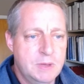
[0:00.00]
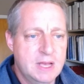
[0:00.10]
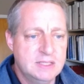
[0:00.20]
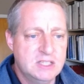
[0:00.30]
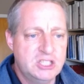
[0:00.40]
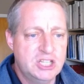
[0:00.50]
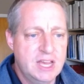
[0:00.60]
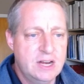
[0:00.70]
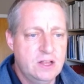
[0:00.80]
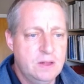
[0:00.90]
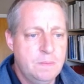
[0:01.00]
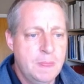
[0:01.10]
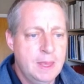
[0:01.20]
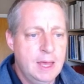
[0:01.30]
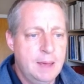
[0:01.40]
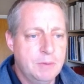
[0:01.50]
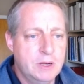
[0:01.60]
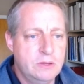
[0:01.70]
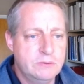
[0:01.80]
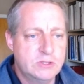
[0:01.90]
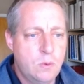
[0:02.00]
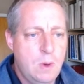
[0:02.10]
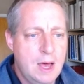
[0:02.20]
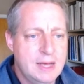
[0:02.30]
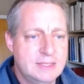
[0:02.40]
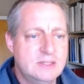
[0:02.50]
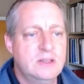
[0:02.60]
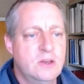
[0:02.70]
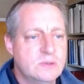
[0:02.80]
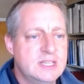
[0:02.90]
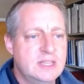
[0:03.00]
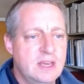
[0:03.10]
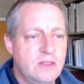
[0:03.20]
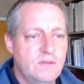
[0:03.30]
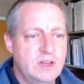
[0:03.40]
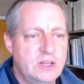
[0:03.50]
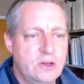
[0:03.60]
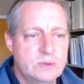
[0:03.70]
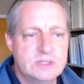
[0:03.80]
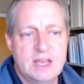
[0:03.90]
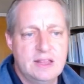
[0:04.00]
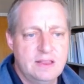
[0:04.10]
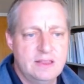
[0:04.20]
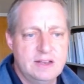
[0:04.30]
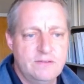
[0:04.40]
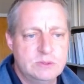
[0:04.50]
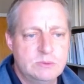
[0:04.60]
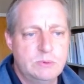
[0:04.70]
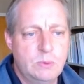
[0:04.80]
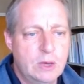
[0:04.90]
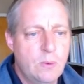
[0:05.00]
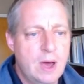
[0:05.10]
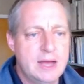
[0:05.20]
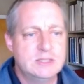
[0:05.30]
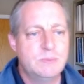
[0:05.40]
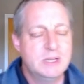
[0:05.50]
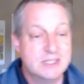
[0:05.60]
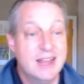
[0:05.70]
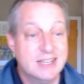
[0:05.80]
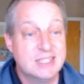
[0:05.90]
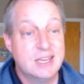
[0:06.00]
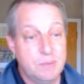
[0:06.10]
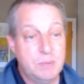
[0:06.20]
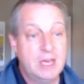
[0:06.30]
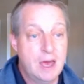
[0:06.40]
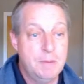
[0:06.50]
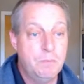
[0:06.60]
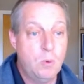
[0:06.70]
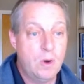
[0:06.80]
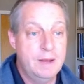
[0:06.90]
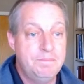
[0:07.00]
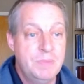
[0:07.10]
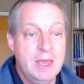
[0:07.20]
because it's a channel, I'm going to use quads. You can go see the other videos on the difference between quads, but it's actually going to become important.